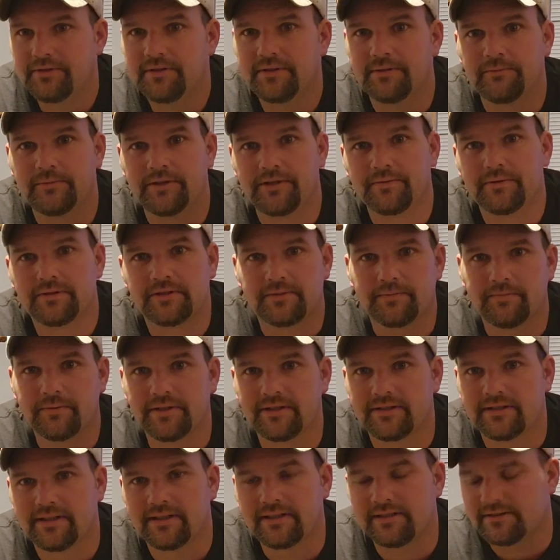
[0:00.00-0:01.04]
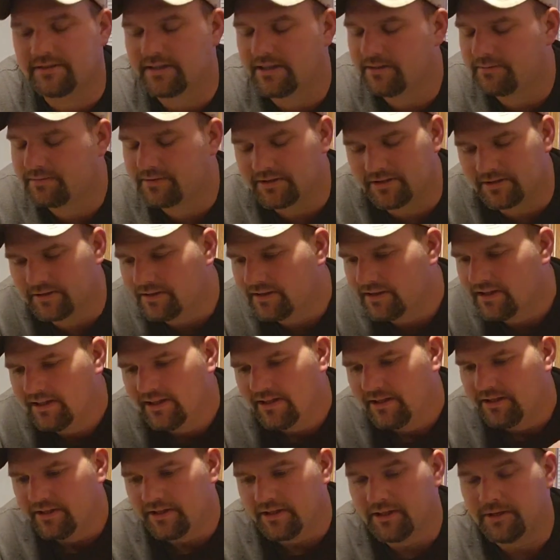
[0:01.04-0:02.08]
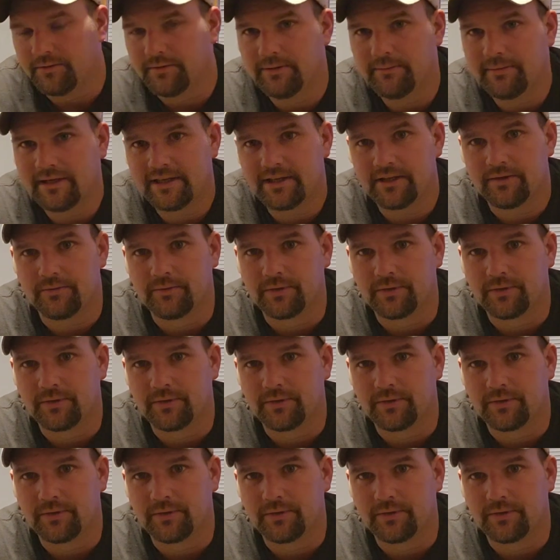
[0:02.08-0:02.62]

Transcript: and we would split things up. So, you know, we make it